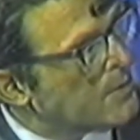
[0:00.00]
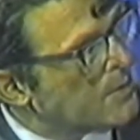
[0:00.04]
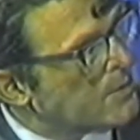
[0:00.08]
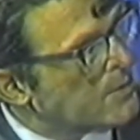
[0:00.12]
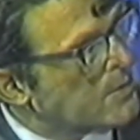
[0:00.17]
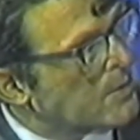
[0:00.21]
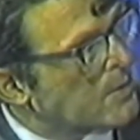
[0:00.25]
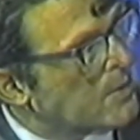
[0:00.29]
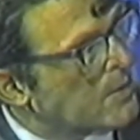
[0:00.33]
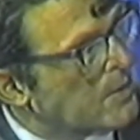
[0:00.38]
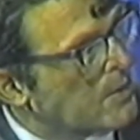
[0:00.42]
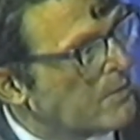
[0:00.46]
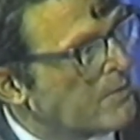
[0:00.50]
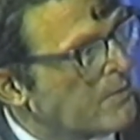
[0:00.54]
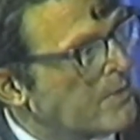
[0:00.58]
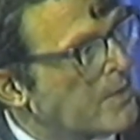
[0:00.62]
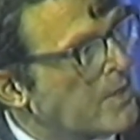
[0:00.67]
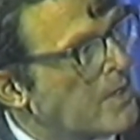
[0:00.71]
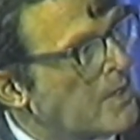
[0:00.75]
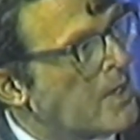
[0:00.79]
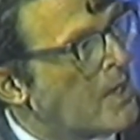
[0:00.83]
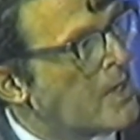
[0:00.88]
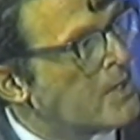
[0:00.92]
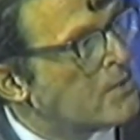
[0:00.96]
alternative,
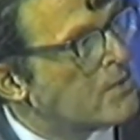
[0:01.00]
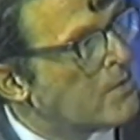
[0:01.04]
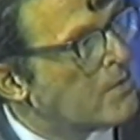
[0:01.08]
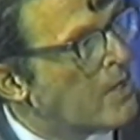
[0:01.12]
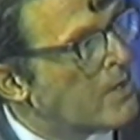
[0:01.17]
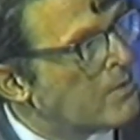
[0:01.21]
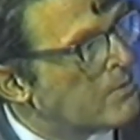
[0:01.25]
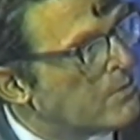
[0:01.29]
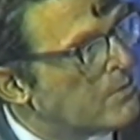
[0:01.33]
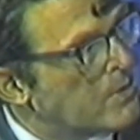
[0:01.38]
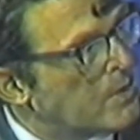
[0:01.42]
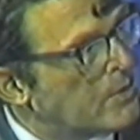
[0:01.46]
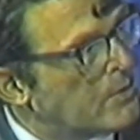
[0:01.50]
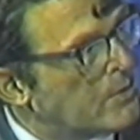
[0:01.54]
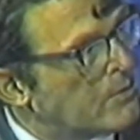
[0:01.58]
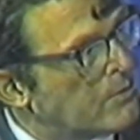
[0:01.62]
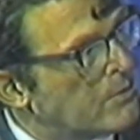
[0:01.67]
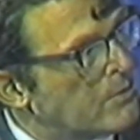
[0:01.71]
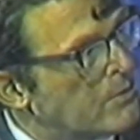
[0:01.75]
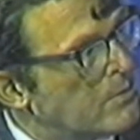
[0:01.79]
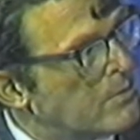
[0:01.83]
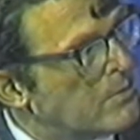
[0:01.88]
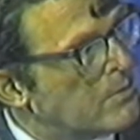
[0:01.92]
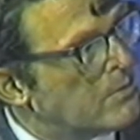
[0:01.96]
and then I try to work
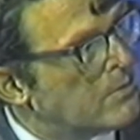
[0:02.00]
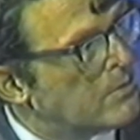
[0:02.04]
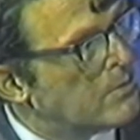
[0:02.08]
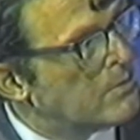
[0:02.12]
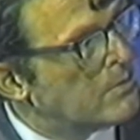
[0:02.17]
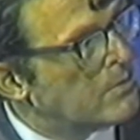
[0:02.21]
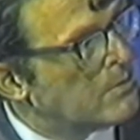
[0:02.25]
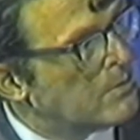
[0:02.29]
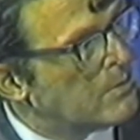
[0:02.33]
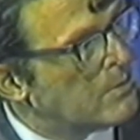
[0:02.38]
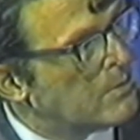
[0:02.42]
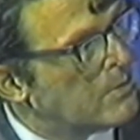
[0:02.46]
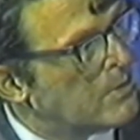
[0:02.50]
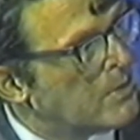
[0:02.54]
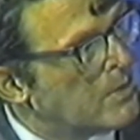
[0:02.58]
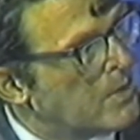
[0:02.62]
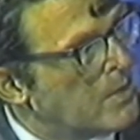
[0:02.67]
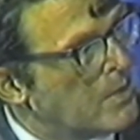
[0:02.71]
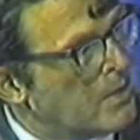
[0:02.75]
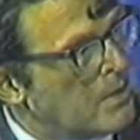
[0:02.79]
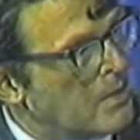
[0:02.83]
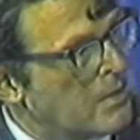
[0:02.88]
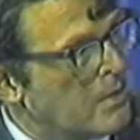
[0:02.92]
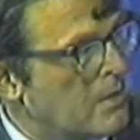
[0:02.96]
through
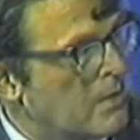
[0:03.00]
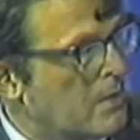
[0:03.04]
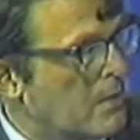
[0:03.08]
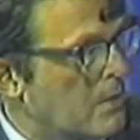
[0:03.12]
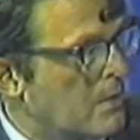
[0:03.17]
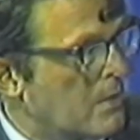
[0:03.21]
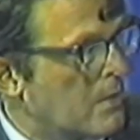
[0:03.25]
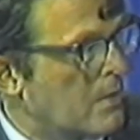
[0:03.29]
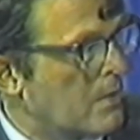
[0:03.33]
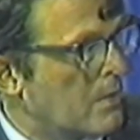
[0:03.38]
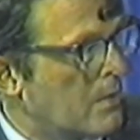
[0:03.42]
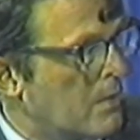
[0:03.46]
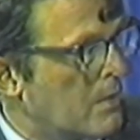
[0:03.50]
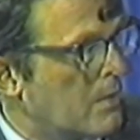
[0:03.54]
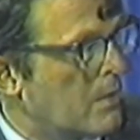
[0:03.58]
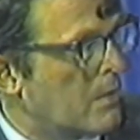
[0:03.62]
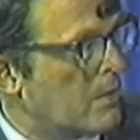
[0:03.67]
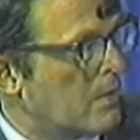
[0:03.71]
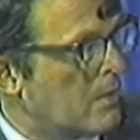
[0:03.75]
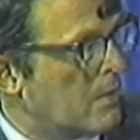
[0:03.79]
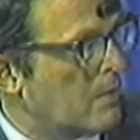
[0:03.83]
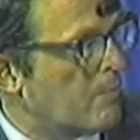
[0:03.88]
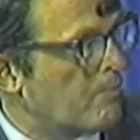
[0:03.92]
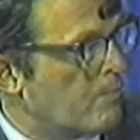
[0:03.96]
the
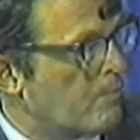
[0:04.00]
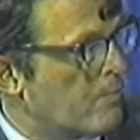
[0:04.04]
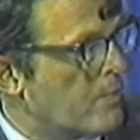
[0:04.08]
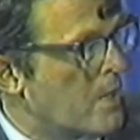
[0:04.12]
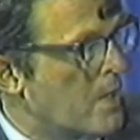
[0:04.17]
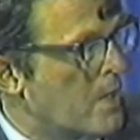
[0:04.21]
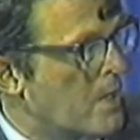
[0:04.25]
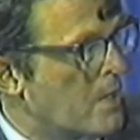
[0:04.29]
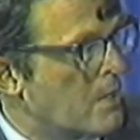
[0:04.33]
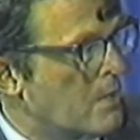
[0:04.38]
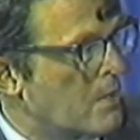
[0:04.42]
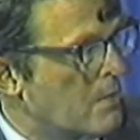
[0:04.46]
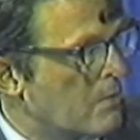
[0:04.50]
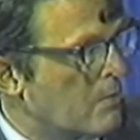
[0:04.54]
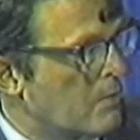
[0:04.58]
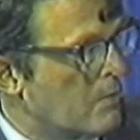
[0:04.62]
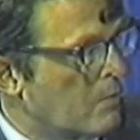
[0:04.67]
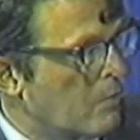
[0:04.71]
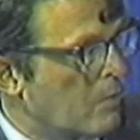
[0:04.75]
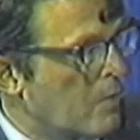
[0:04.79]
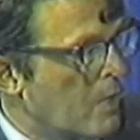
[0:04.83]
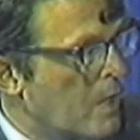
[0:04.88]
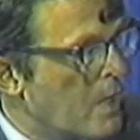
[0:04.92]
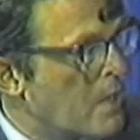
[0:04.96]

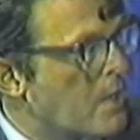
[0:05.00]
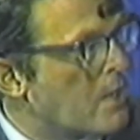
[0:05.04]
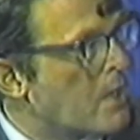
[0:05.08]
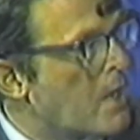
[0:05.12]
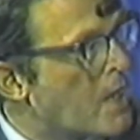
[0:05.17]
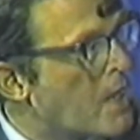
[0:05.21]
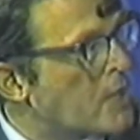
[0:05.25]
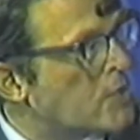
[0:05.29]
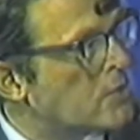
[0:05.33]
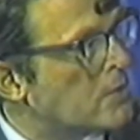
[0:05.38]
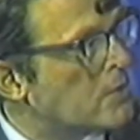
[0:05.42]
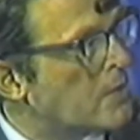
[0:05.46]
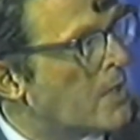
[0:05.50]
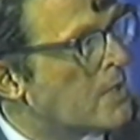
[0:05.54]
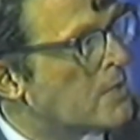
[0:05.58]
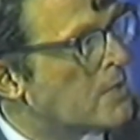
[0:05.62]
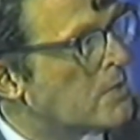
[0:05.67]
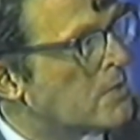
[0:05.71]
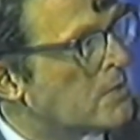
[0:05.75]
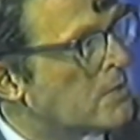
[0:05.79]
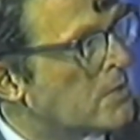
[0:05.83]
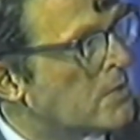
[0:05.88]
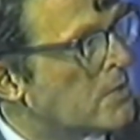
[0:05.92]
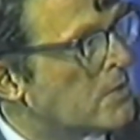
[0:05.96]
international
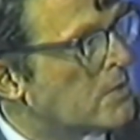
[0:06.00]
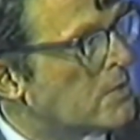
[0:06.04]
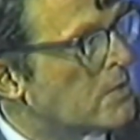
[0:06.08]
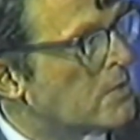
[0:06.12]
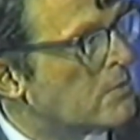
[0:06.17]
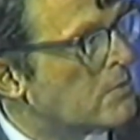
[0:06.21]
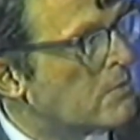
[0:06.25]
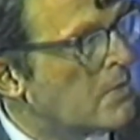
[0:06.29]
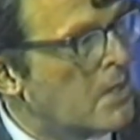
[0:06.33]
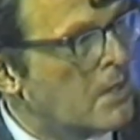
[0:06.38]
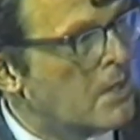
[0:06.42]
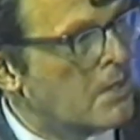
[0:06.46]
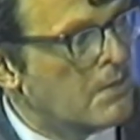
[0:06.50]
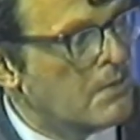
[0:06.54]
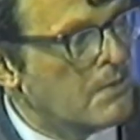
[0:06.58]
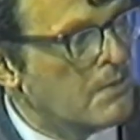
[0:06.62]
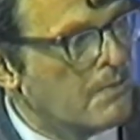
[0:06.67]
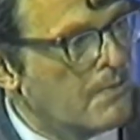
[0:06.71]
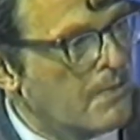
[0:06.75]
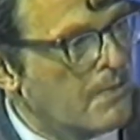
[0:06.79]
agencies as well.